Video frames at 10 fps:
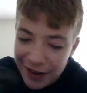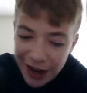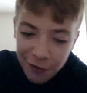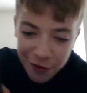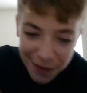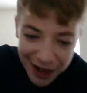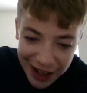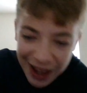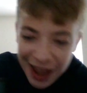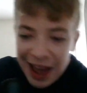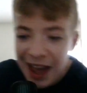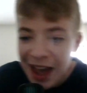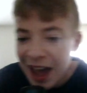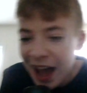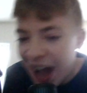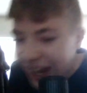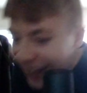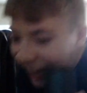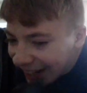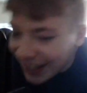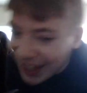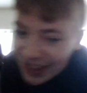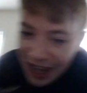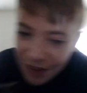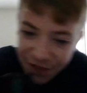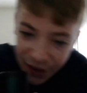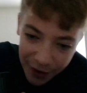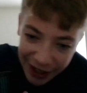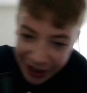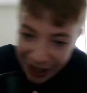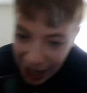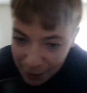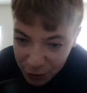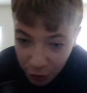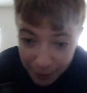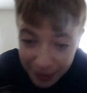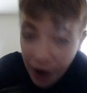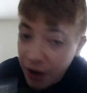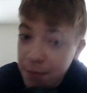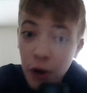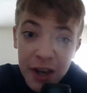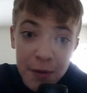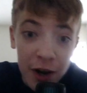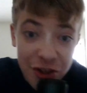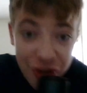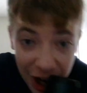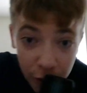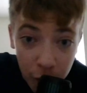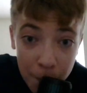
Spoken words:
Now for me, I kind of get that feeling at times where I'm tired of Pokemon in general,